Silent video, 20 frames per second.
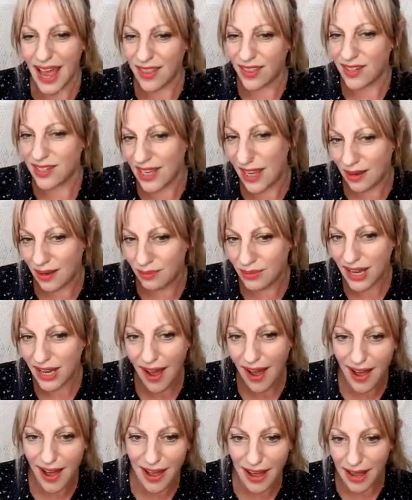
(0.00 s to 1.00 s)
At the same
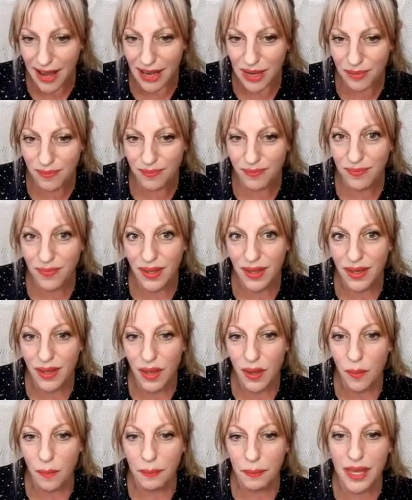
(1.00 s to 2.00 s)
time,
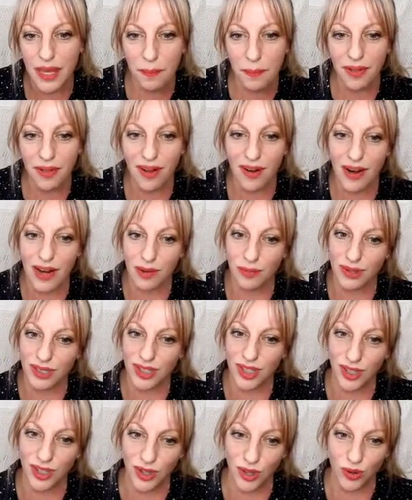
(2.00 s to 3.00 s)
people are able
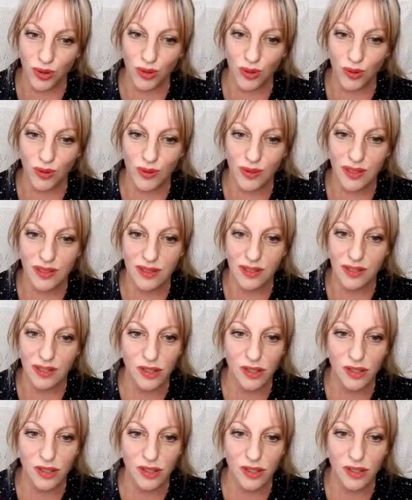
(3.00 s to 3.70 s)
to use